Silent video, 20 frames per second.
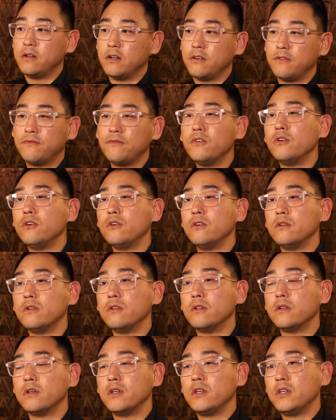a
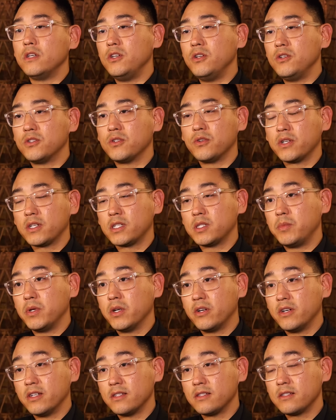full user
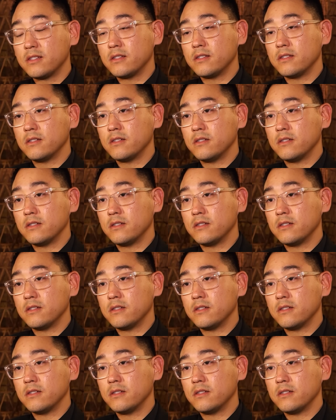experience.